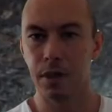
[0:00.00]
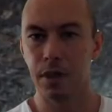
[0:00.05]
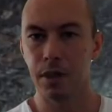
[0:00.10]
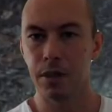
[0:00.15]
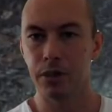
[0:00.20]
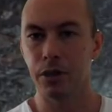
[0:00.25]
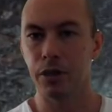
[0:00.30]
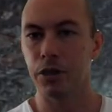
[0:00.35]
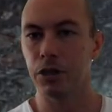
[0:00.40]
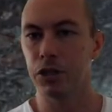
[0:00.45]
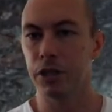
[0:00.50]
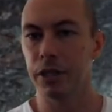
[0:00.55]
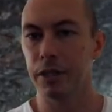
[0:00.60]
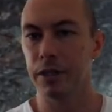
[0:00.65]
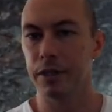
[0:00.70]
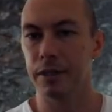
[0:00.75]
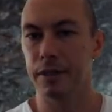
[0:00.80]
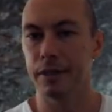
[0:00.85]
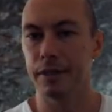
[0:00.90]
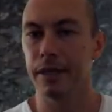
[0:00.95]
So you
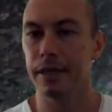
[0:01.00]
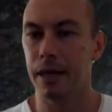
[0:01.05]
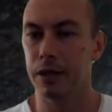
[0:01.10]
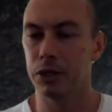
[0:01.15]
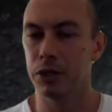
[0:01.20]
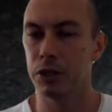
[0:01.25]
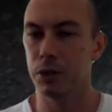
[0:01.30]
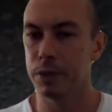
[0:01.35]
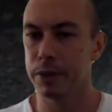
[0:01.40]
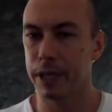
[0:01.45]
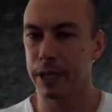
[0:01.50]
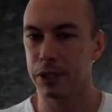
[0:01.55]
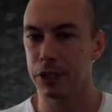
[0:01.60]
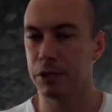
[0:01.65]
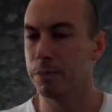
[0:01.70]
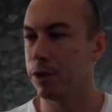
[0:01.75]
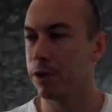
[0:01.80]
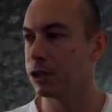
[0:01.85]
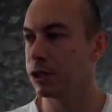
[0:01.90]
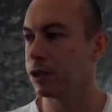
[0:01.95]
can see that shield was actually
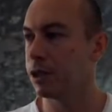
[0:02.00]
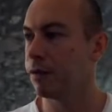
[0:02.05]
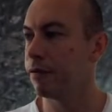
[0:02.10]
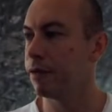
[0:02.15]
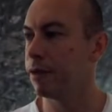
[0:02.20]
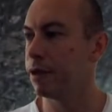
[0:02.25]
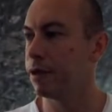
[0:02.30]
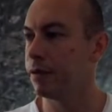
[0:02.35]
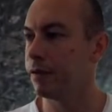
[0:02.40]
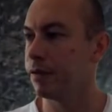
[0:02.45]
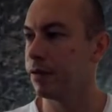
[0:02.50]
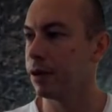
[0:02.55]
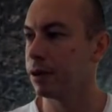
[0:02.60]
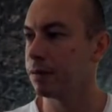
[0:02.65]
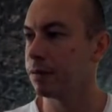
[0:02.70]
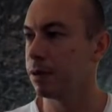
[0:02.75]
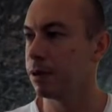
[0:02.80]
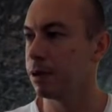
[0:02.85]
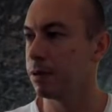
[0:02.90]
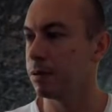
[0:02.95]
much tougher than the first
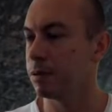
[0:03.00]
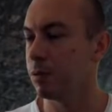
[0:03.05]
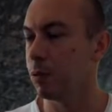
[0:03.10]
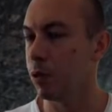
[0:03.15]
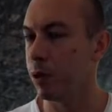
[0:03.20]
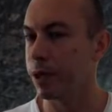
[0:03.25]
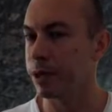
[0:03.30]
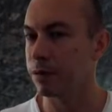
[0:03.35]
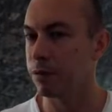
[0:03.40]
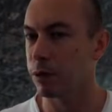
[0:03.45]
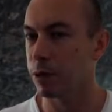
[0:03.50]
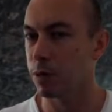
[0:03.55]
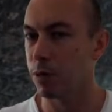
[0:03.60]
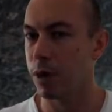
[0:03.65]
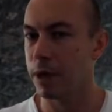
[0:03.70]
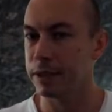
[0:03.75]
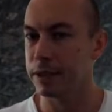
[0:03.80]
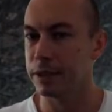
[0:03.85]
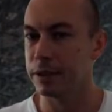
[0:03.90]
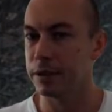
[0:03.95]
one. There was more hits
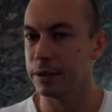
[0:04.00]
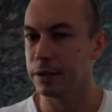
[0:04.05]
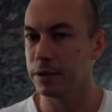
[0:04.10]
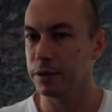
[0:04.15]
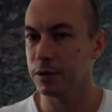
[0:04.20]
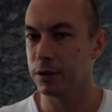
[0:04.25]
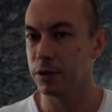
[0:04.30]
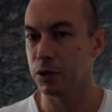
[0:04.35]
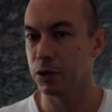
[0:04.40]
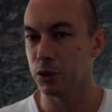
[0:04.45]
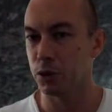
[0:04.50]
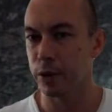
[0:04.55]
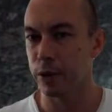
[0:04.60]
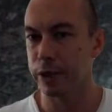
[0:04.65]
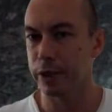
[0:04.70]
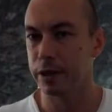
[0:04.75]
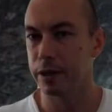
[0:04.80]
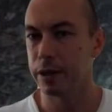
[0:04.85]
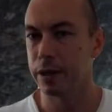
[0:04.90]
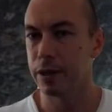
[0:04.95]
required to destroy
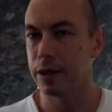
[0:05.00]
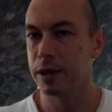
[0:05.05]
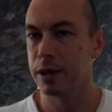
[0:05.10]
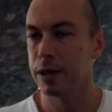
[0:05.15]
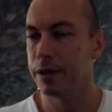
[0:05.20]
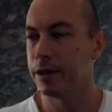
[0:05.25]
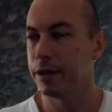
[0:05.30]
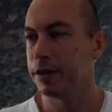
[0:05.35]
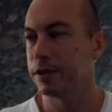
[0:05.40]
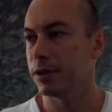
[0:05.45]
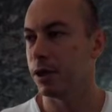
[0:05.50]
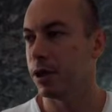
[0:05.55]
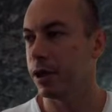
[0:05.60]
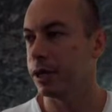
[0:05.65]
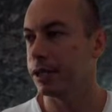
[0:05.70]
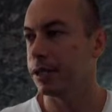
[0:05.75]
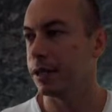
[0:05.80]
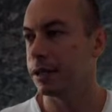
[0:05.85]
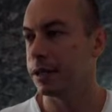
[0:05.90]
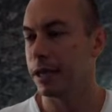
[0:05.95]
it. So
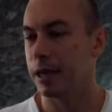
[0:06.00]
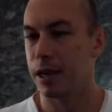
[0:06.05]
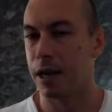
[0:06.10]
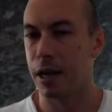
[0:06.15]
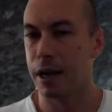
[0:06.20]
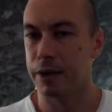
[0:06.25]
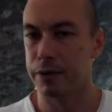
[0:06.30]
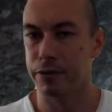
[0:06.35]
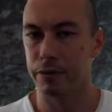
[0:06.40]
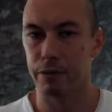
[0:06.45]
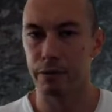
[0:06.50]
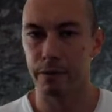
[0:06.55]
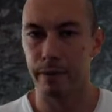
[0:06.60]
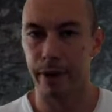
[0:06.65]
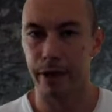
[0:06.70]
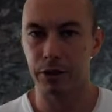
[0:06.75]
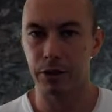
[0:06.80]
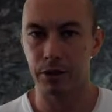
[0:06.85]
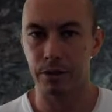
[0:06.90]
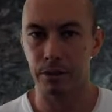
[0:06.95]
it does get harder through the
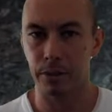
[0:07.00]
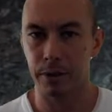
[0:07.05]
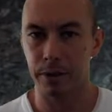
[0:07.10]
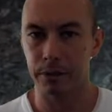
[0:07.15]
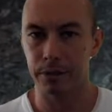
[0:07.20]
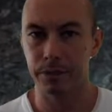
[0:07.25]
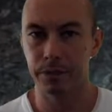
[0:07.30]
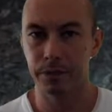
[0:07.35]
match as well.